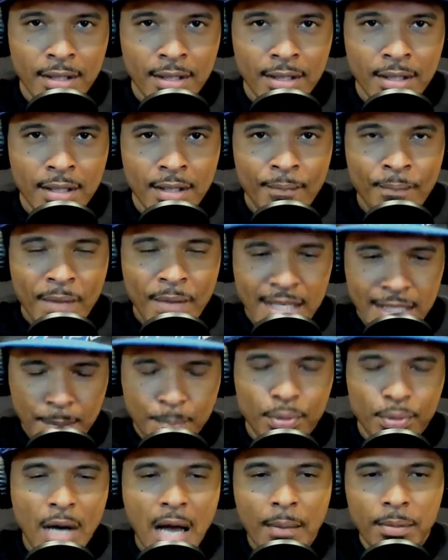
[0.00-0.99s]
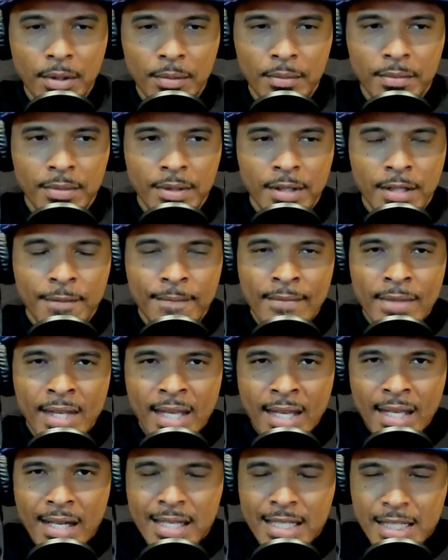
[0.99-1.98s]
is a problem.
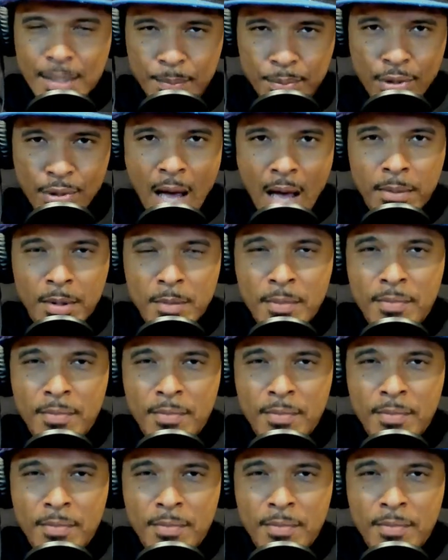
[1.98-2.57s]
And it's a problem